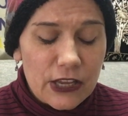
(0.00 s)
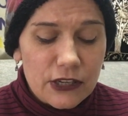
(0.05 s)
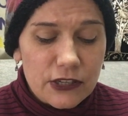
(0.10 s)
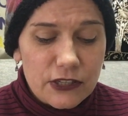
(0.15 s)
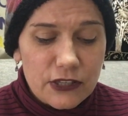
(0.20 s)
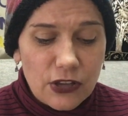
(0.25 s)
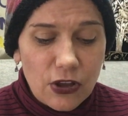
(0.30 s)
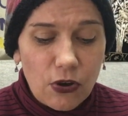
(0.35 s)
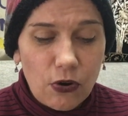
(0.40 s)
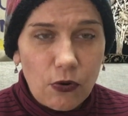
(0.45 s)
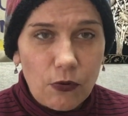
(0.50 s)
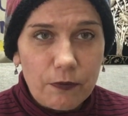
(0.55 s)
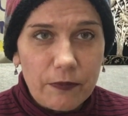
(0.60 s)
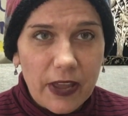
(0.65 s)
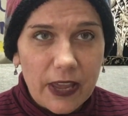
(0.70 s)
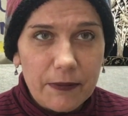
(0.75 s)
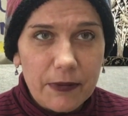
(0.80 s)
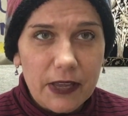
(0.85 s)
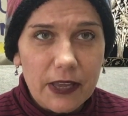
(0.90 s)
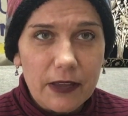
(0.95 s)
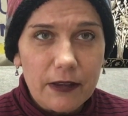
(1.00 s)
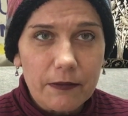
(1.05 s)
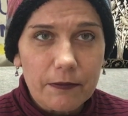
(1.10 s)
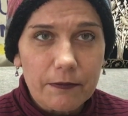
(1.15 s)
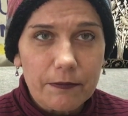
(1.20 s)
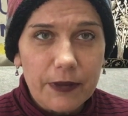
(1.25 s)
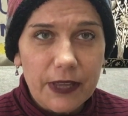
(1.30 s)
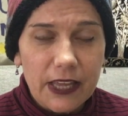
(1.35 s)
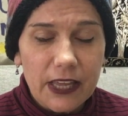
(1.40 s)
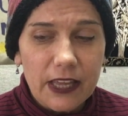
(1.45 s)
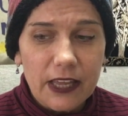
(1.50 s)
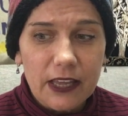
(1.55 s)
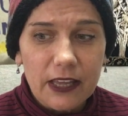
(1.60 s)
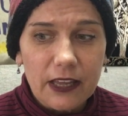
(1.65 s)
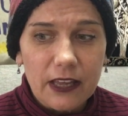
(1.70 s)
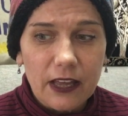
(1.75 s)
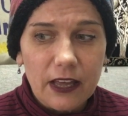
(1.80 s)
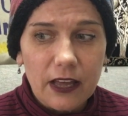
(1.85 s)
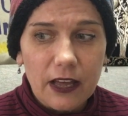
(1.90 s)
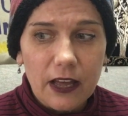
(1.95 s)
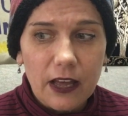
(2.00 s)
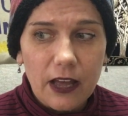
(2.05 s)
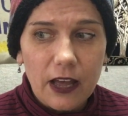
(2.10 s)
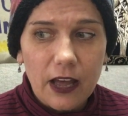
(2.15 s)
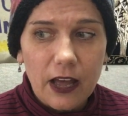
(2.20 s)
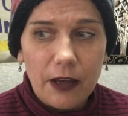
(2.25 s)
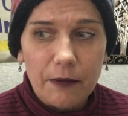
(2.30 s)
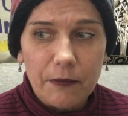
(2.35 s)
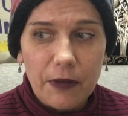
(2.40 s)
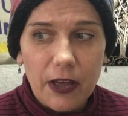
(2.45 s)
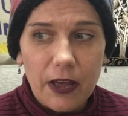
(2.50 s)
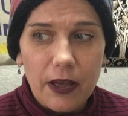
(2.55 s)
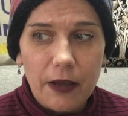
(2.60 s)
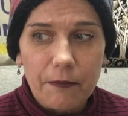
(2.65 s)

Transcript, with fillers: So maybe being um,